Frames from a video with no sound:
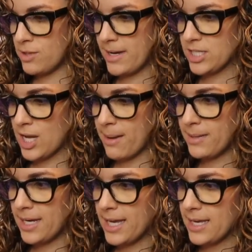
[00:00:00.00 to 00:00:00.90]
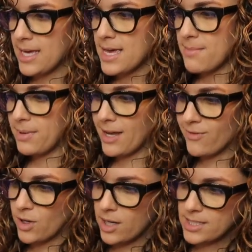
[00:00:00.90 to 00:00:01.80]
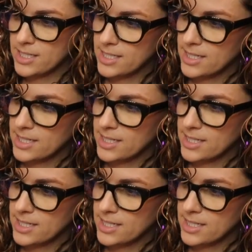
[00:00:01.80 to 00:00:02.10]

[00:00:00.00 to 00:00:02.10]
too much happening, but I've got